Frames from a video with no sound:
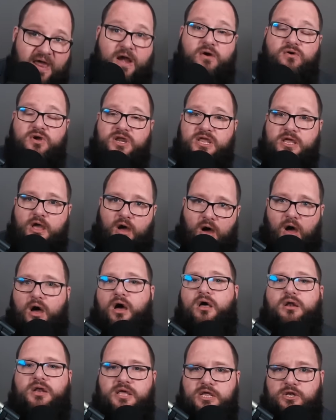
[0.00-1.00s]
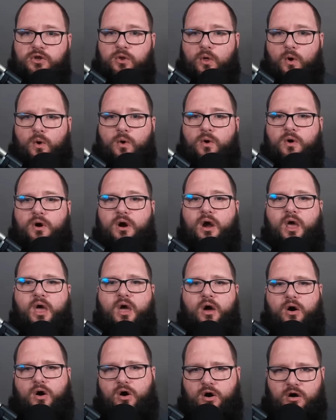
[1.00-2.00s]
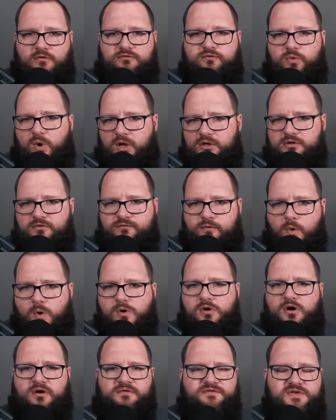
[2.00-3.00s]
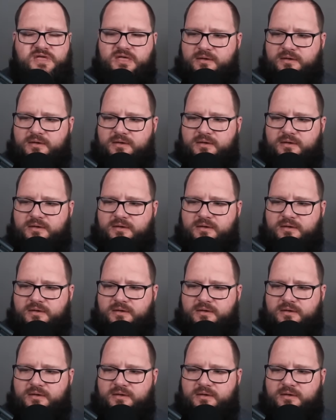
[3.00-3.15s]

very early lore of World of Warcraft.